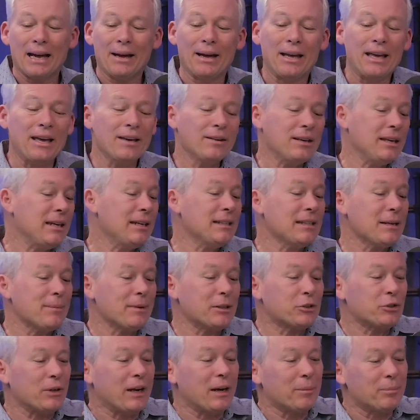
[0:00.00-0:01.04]
anytime I
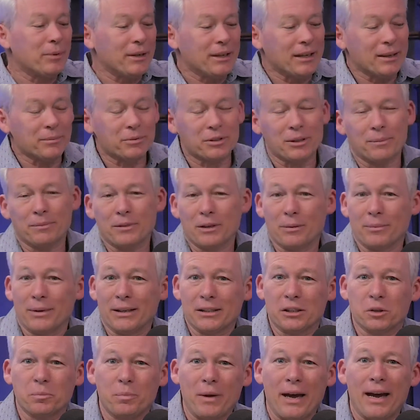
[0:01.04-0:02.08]
try to bring up something to my
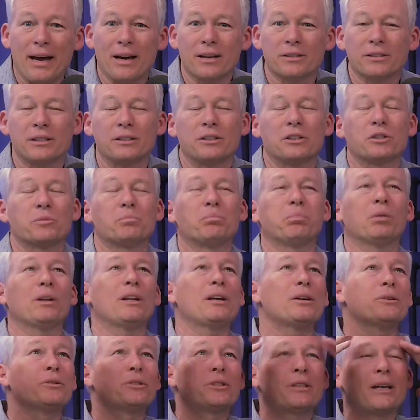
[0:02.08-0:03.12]
spouse, it just
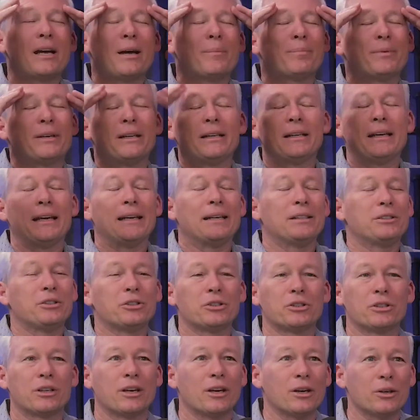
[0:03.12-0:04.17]
blows up and it, and it
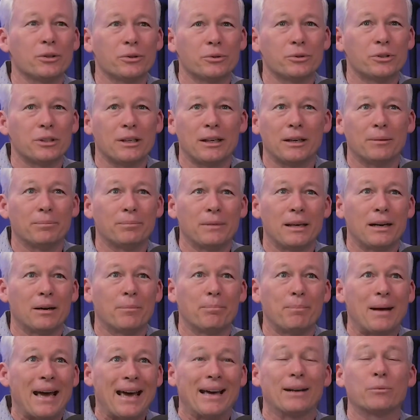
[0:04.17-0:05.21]
just goes mm-hmm. in a in a
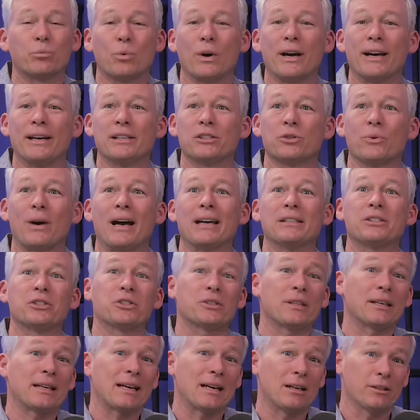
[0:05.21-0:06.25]
bad way. So I just
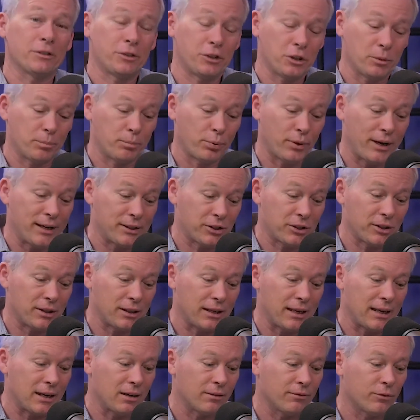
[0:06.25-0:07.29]
think I'll suppress it
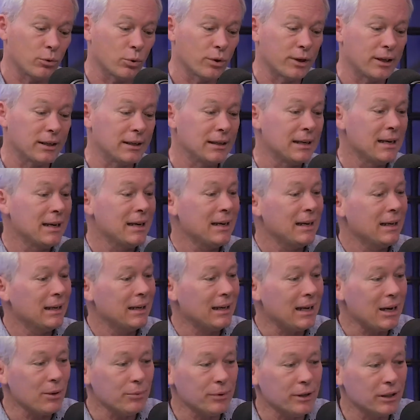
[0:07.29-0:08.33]
and avoid it. And
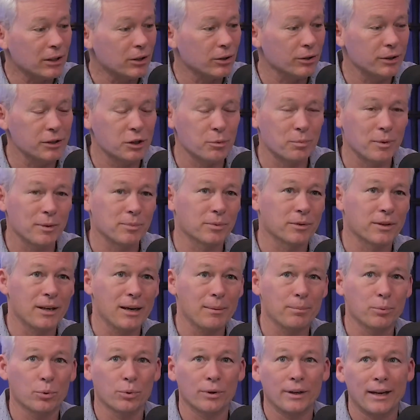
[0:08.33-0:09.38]
I would encourage people at that
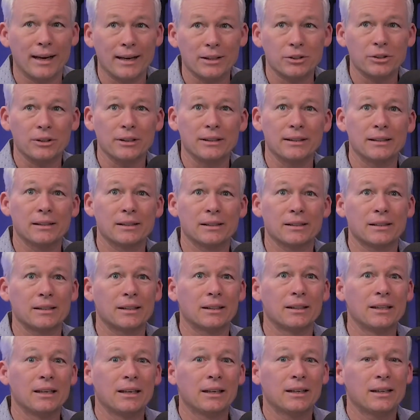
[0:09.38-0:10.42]
point, Ashley, is to
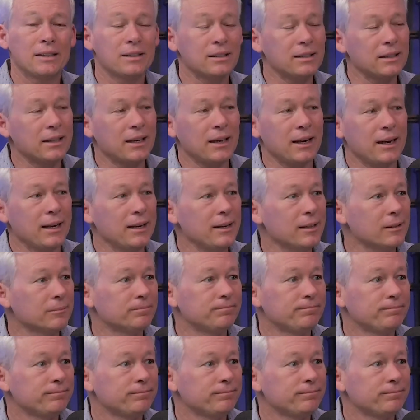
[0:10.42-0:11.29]
is to get help.